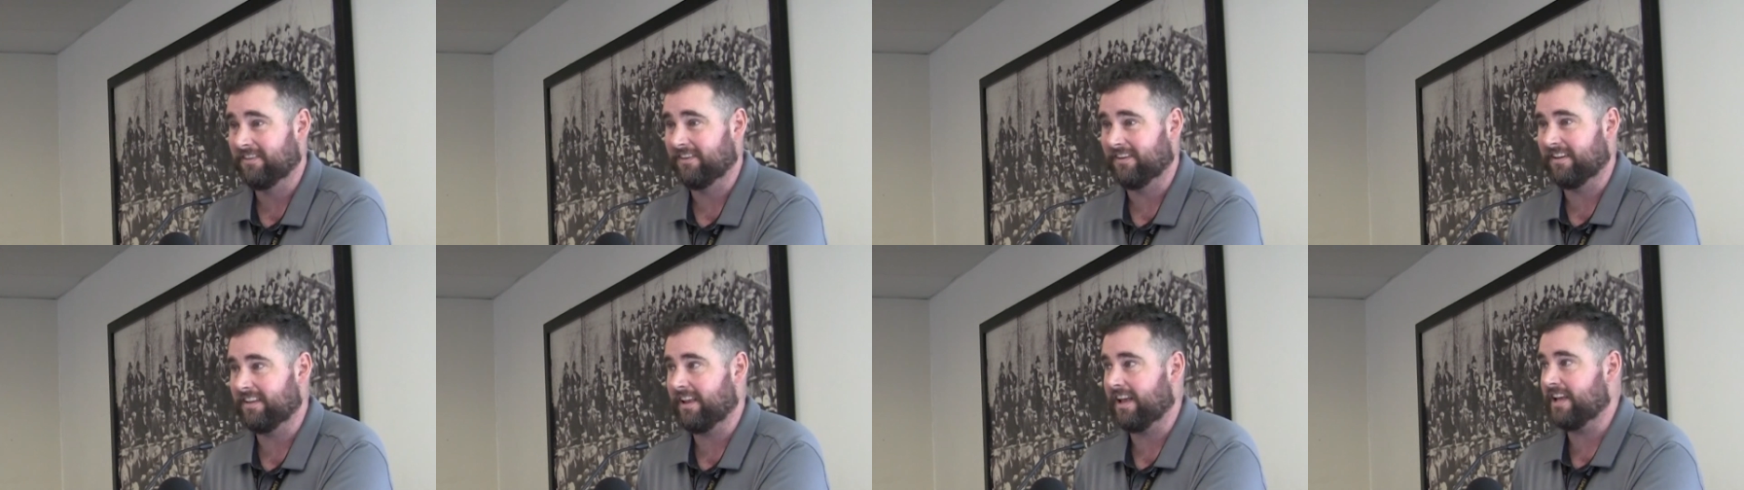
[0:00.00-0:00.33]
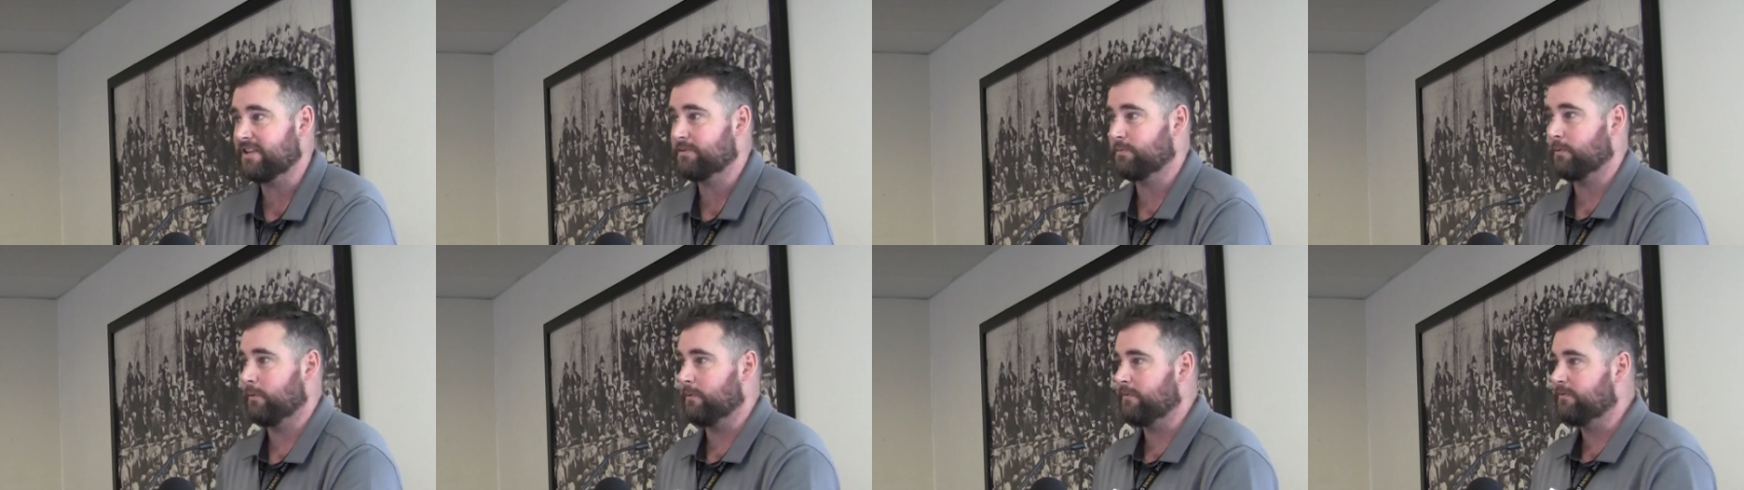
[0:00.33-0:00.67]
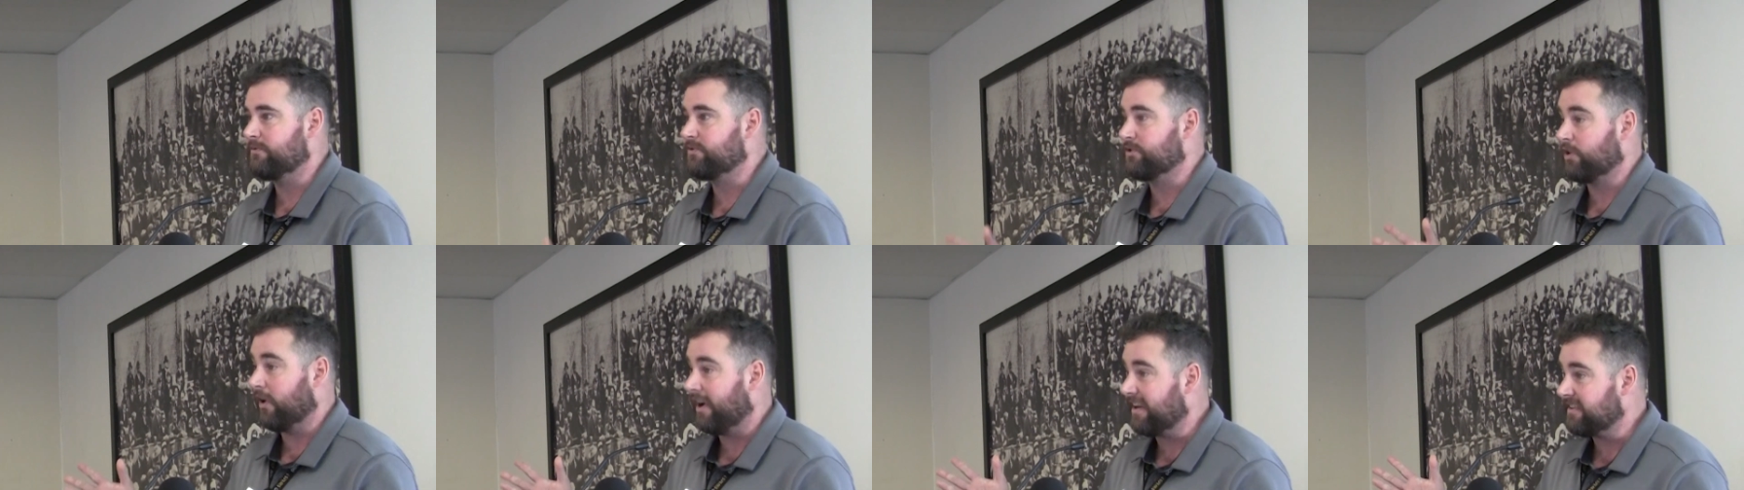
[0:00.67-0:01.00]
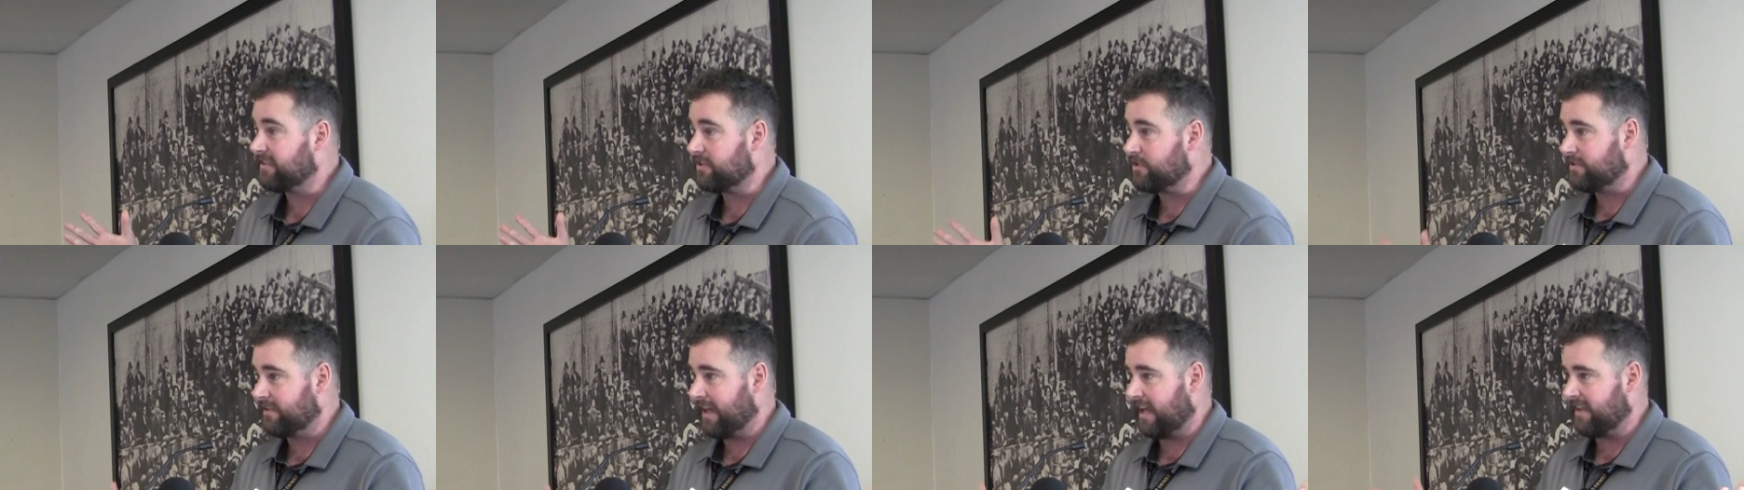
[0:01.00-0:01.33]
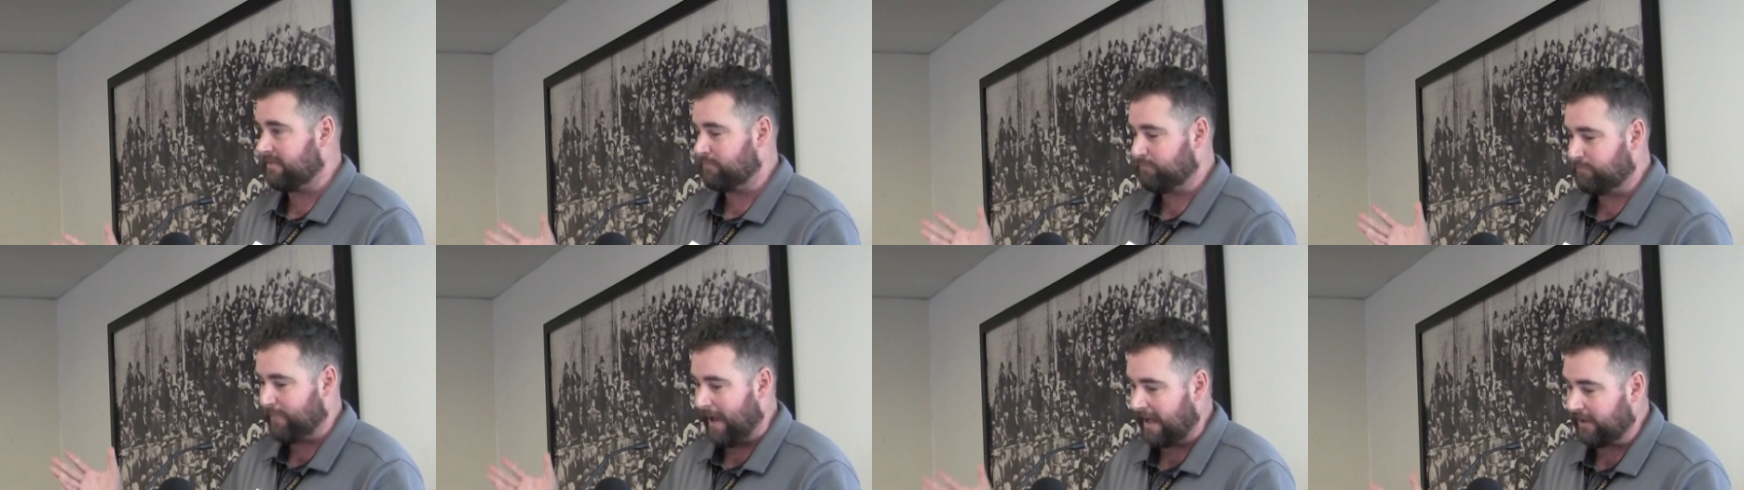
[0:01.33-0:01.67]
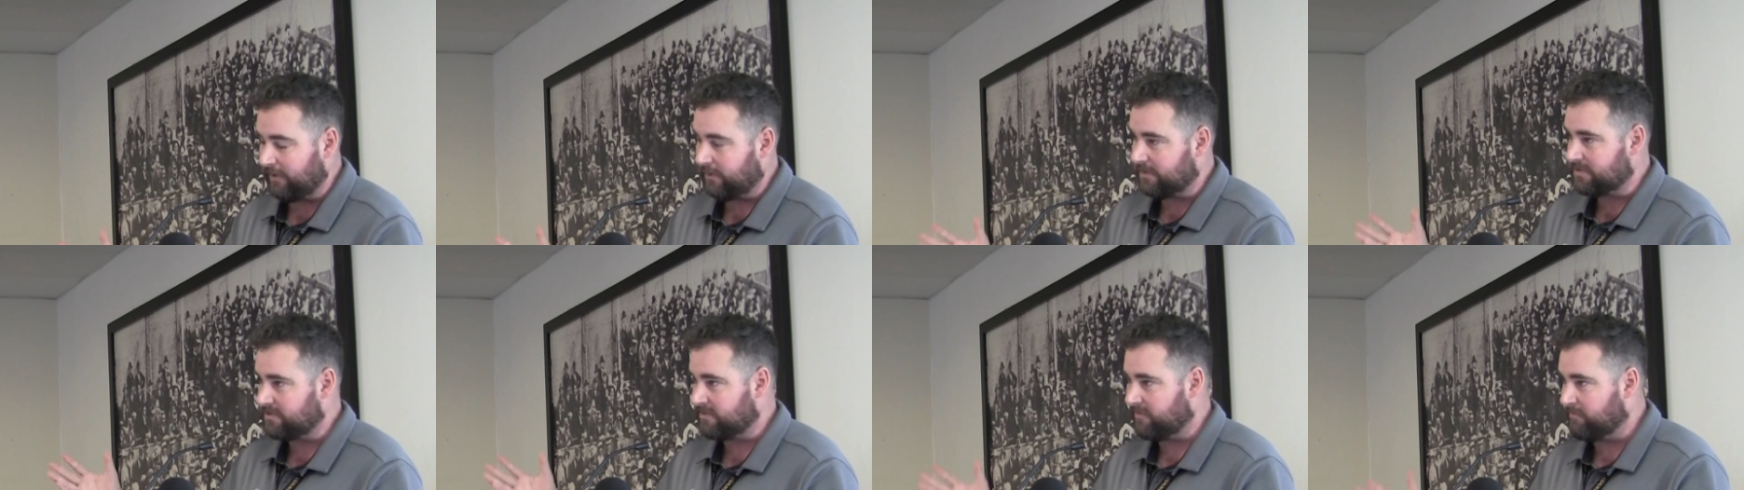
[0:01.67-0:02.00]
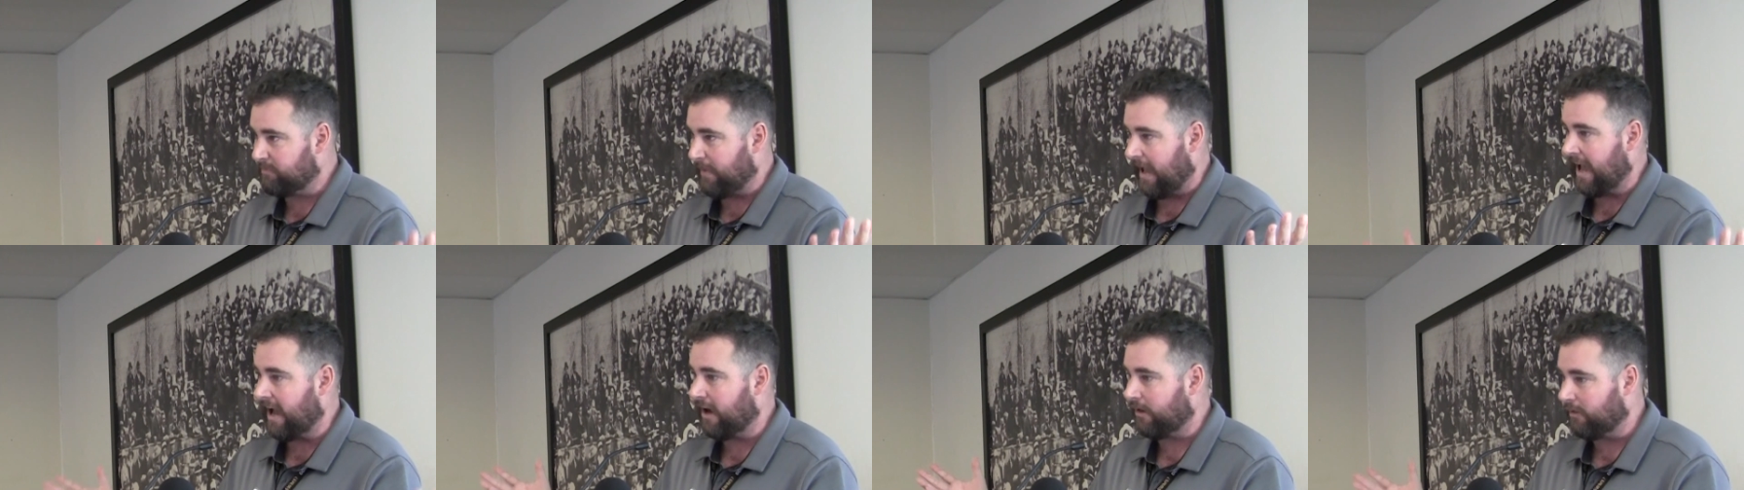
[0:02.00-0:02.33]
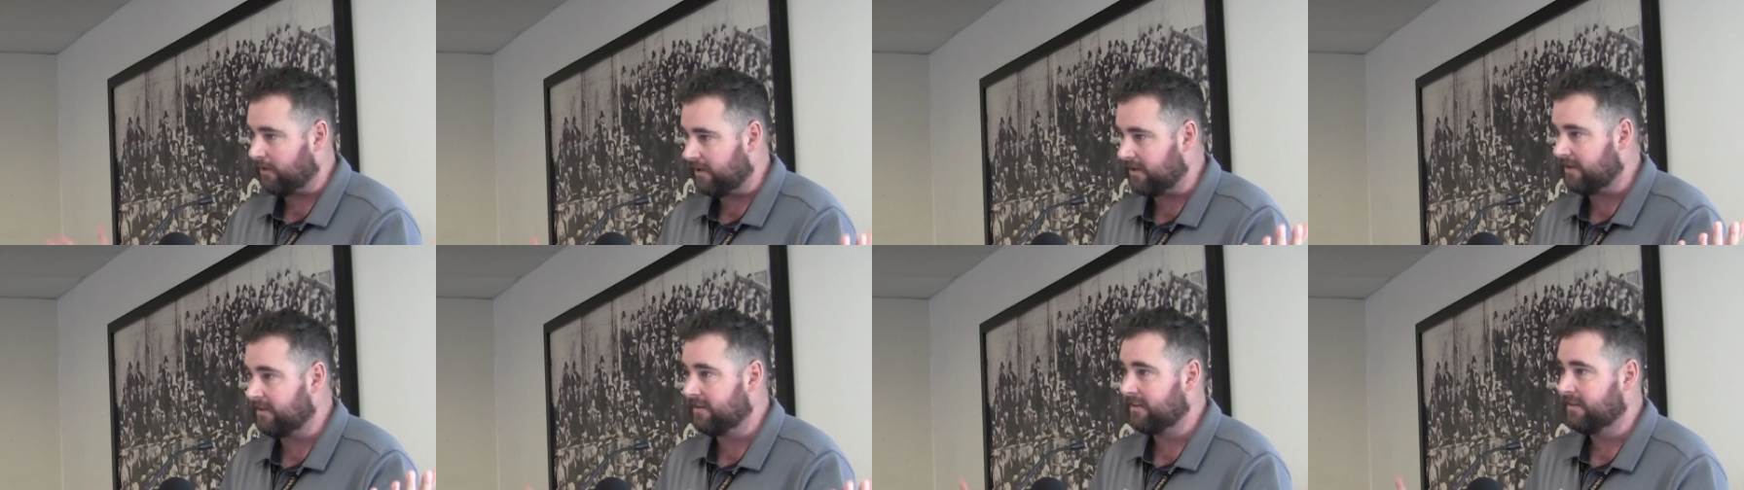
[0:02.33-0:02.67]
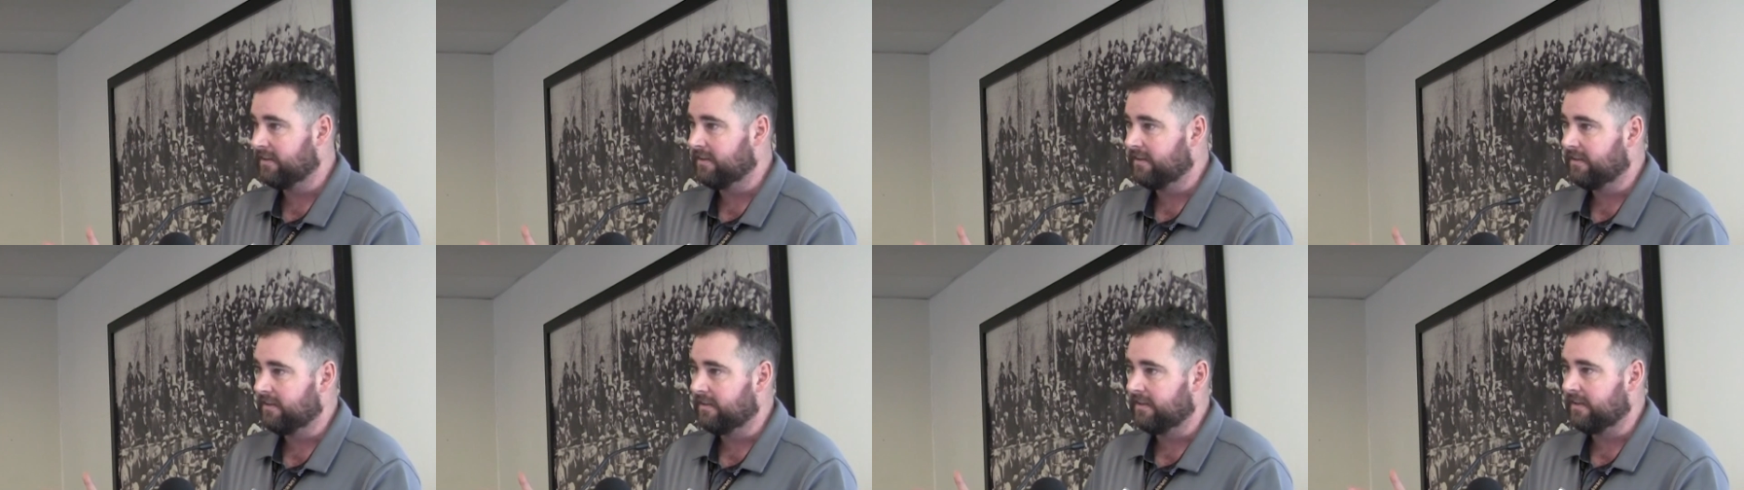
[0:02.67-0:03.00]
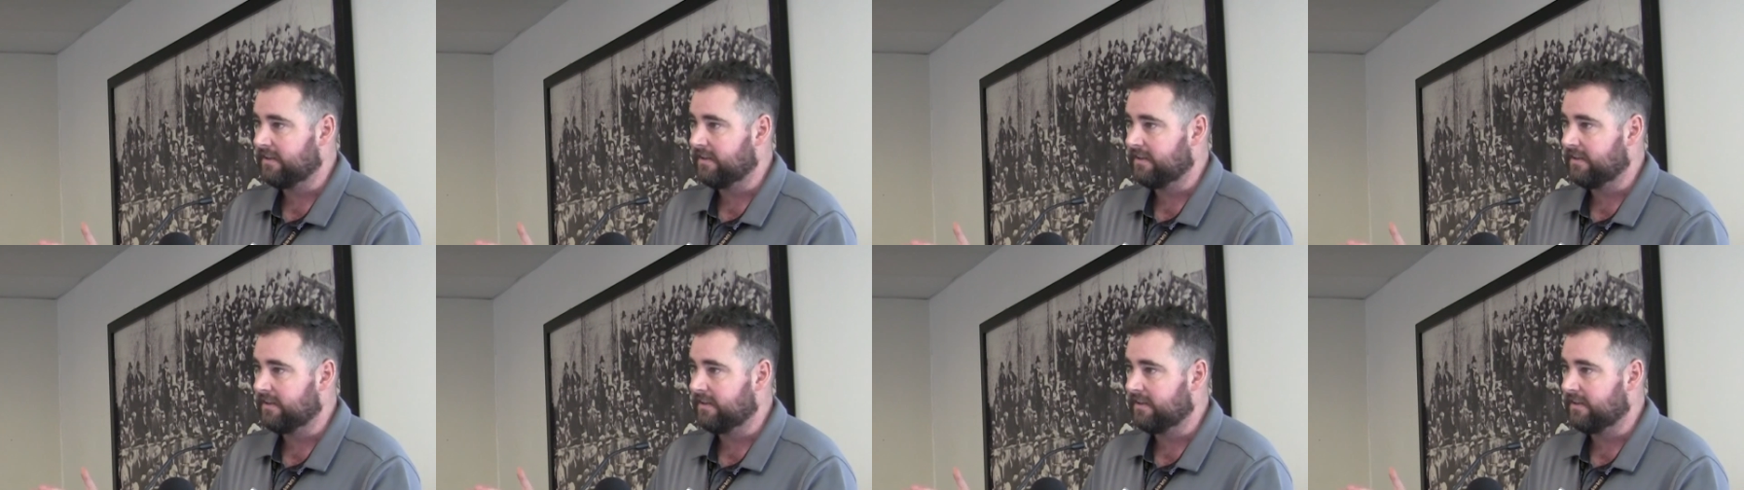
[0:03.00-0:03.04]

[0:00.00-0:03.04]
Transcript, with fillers: Uh, that's what we've tried to, that balance of power